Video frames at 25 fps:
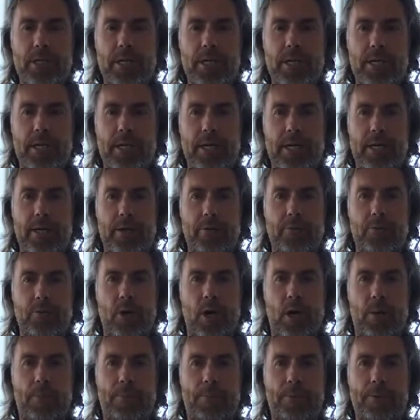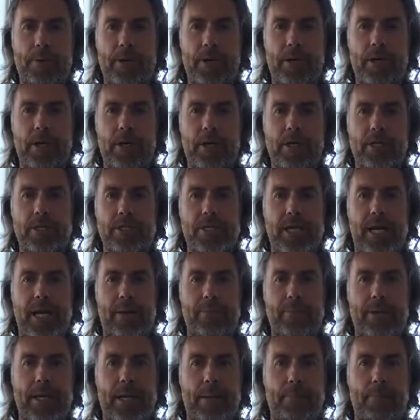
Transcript: Rob, Sabi,